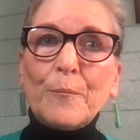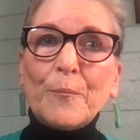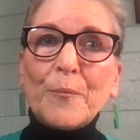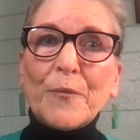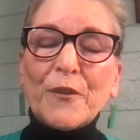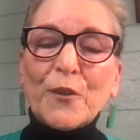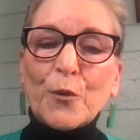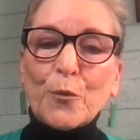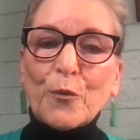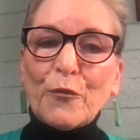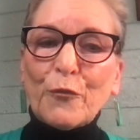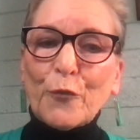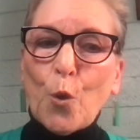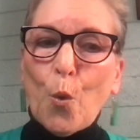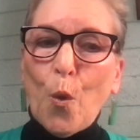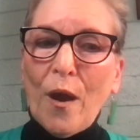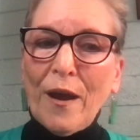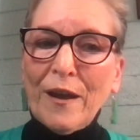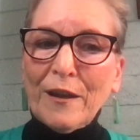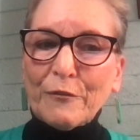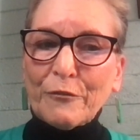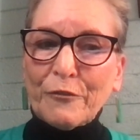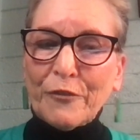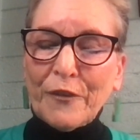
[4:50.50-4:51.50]
there were
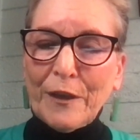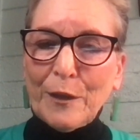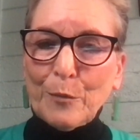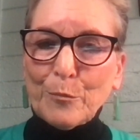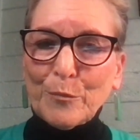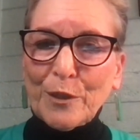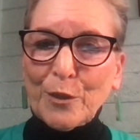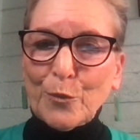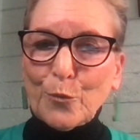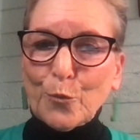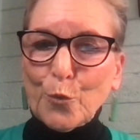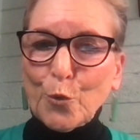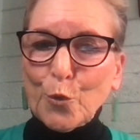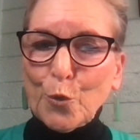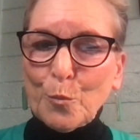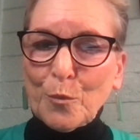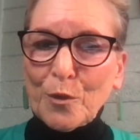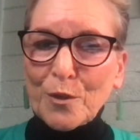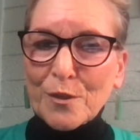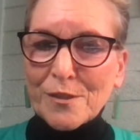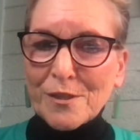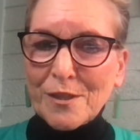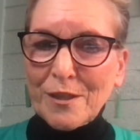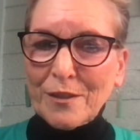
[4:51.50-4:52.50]
quiet family
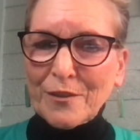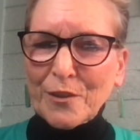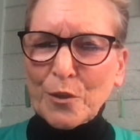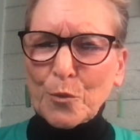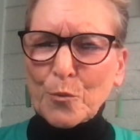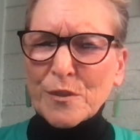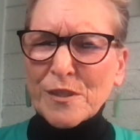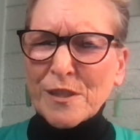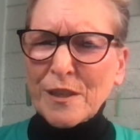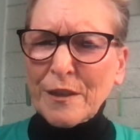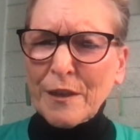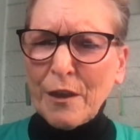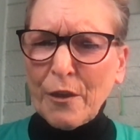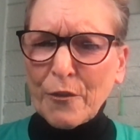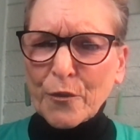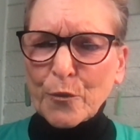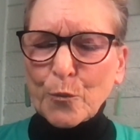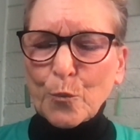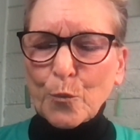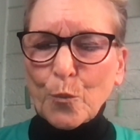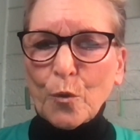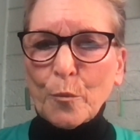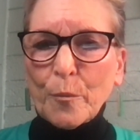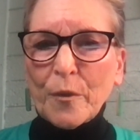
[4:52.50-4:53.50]
rumors that there was another
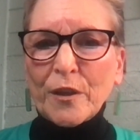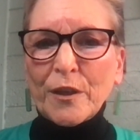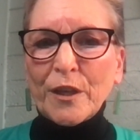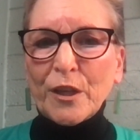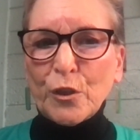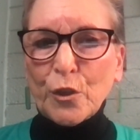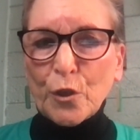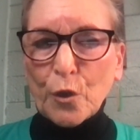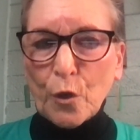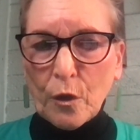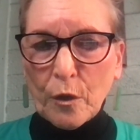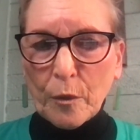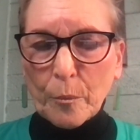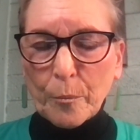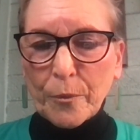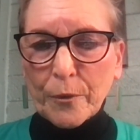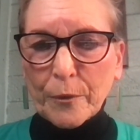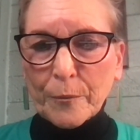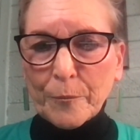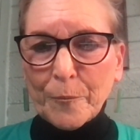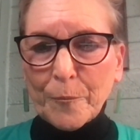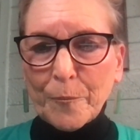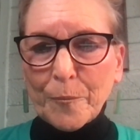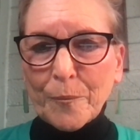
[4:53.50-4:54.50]
woman in Europe
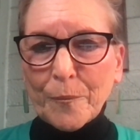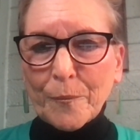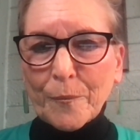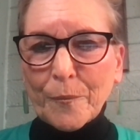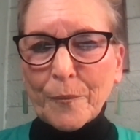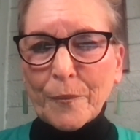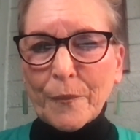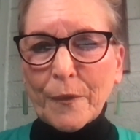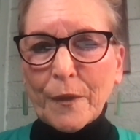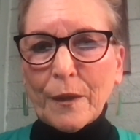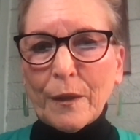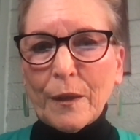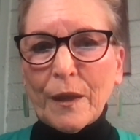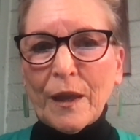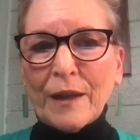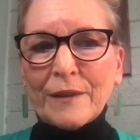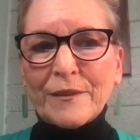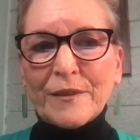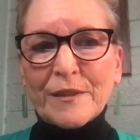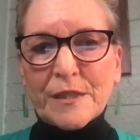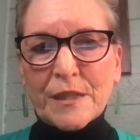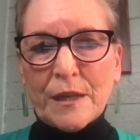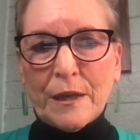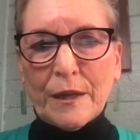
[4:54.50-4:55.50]
at
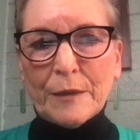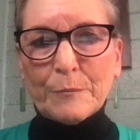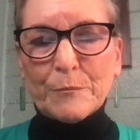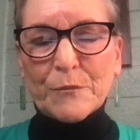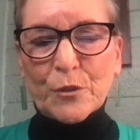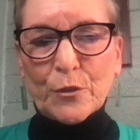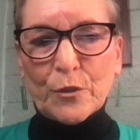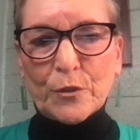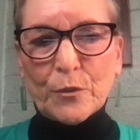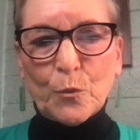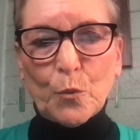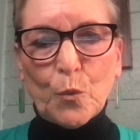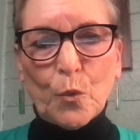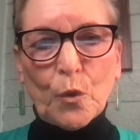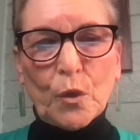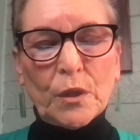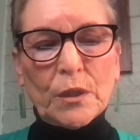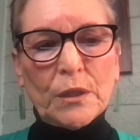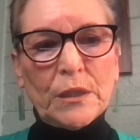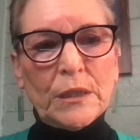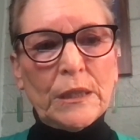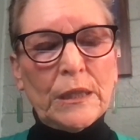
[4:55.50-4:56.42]
the time during the war.